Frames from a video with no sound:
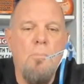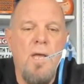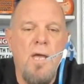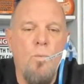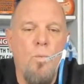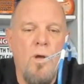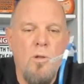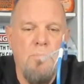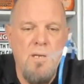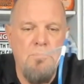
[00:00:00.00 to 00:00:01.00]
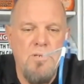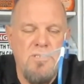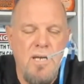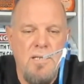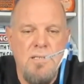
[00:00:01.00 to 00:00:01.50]
It will be
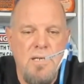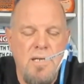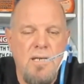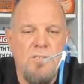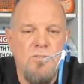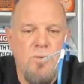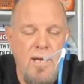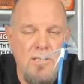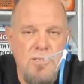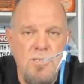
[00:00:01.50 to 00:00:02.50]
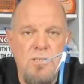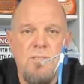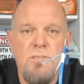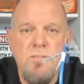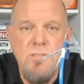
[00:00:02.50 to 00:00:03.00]
protected against scratches
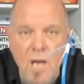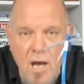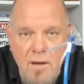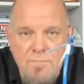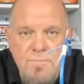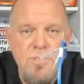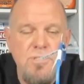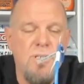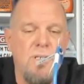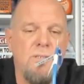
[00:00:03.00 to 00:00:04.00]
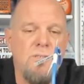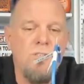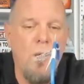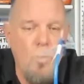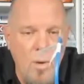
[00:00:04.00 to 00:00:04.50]
and scuffs and
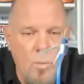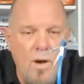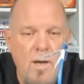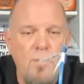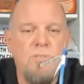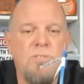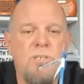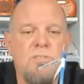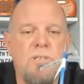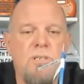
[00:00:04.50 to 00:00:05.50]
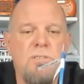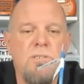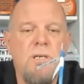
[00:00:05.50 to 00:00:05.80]
somewhat water resistant,